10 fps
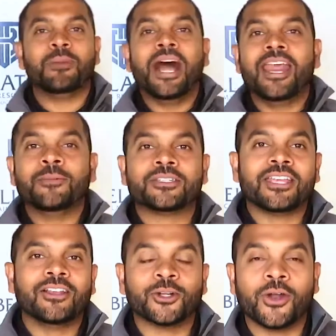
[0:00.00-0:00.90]
My name is
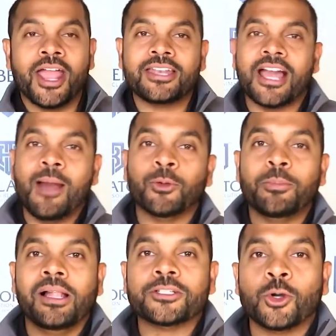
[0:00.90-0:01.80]
Taylor Grant. I'm
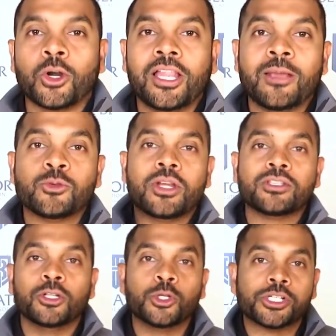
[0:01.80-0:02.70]
with Bellator Claims
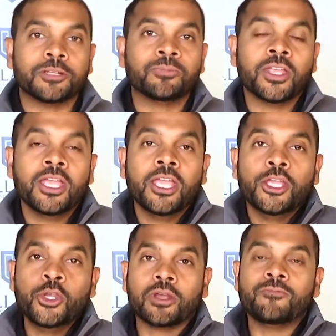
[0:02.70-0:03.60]
Resolution.
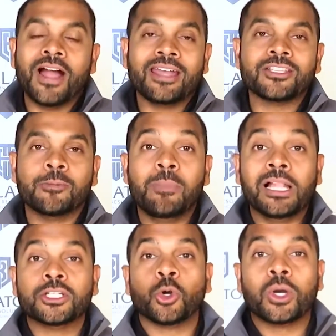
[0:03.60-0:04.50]
You can find us at
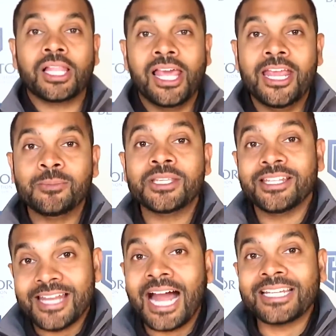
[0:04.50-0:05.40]

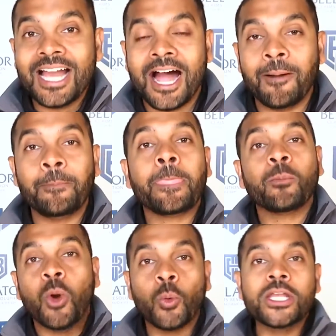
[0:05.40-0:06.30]
bellatorclaims.com.
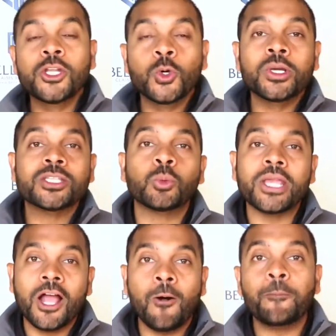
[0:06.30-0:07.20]
What we do is
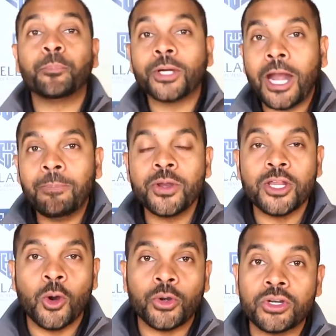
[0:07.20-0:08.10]
we help
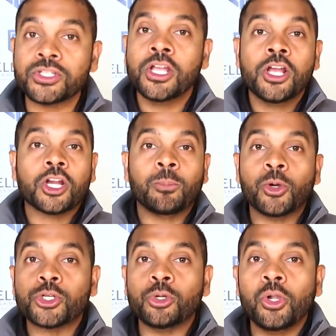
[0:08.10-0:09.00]
property owners,
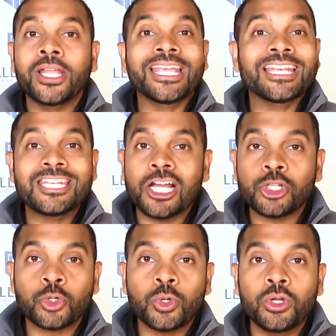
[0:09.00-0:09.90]
commercial,
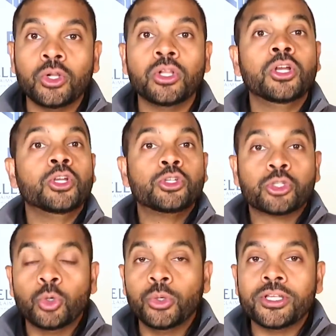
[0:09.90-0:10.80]
industrial,
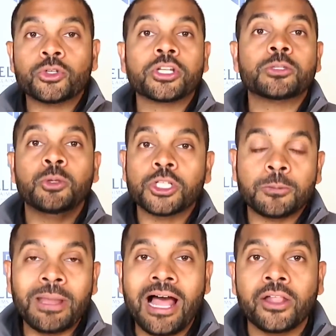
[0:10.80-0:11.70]
school districts,
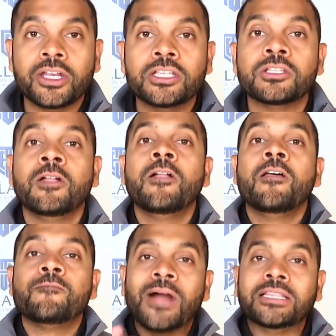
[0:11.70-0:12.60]
municipalities,
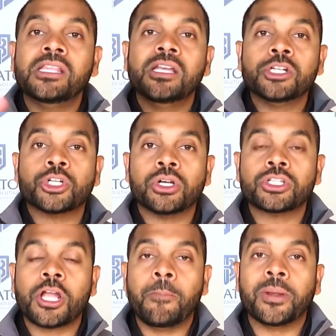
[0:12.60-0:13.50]
fight the
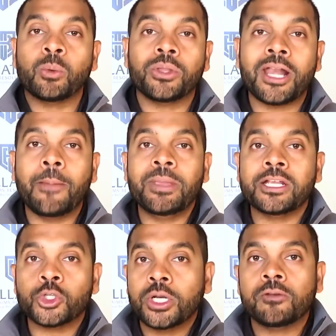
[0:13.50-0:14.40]
insurance company when they're not
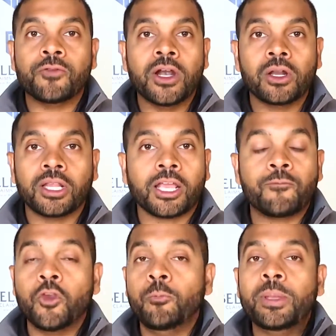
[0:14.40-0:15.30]
being treated fairly. Like
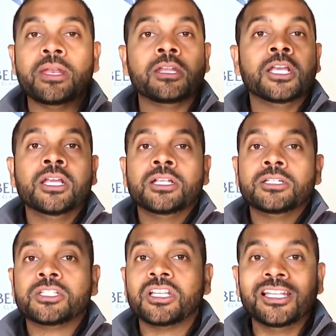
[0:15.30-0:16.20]
if you've been
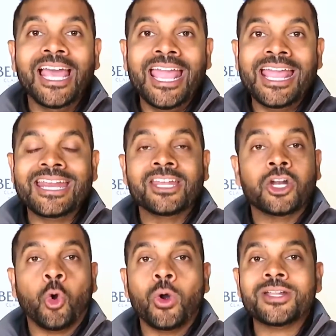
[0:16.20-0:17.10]

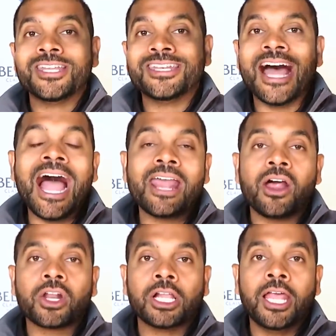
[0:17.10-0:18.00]
delayed or denied
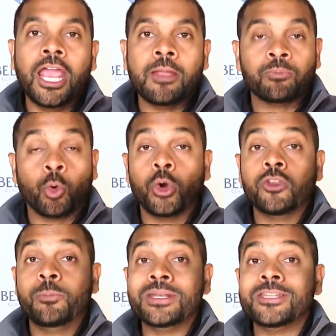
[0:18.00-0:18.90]
on a claim, or
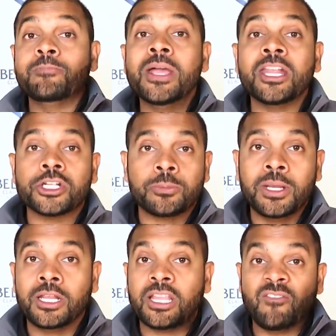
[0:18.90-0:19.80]
you've been diminished,
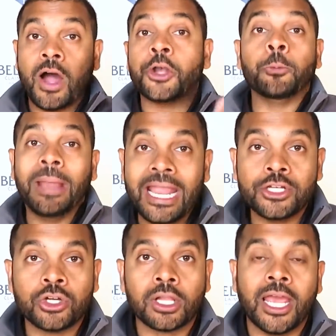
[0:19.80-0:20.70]
meaning they've
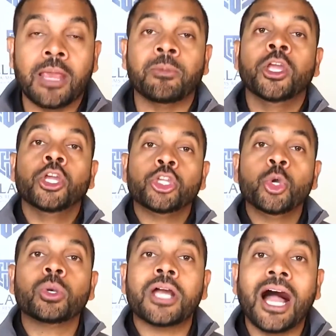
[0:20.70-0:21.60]
underpaid your claim,
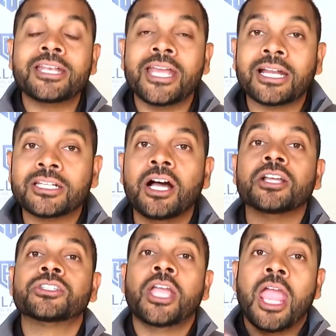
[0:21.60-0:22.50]
you would contact
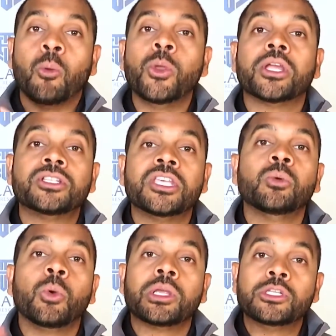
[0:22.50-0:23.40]
us and we could see
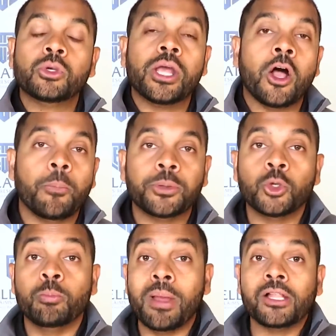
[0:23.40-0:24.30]
what we could do to help
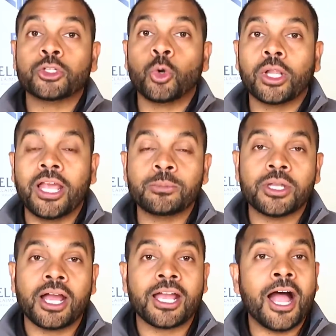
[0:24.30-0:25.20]
you,
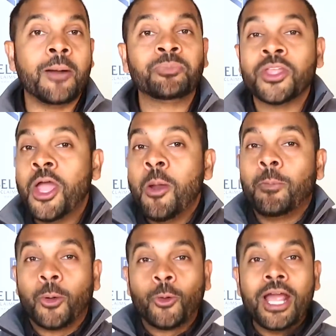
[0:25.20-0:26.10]
bellatorclaims.com.
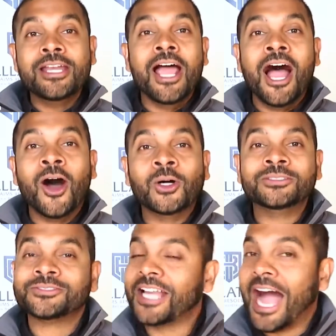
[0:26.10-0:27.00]
But right now,
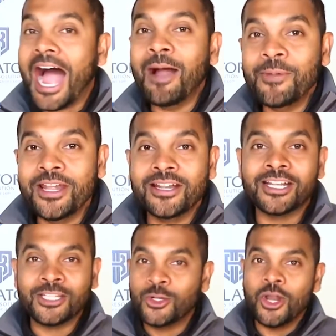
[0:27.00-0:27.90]
I'm
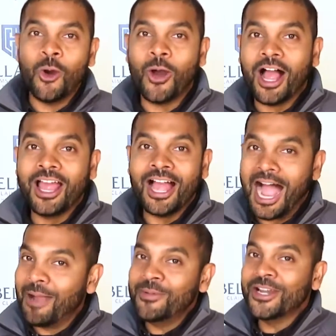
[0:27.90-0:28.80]
here, and you know why.
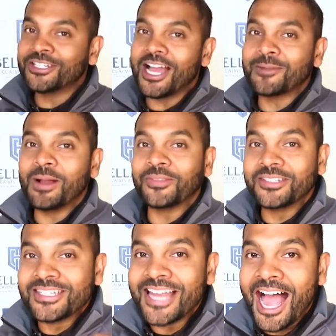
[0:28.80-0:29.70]
I'm here to talk about the
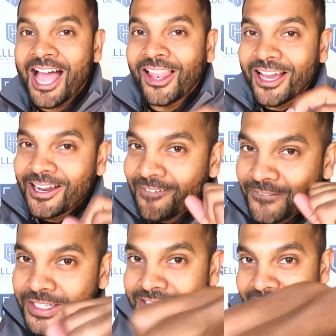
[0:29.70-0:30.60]
denial
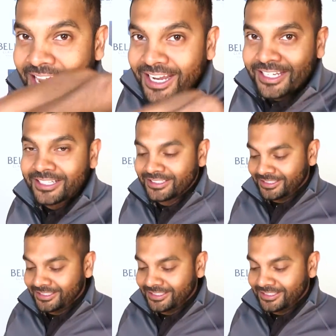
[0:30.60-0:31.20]
of the day.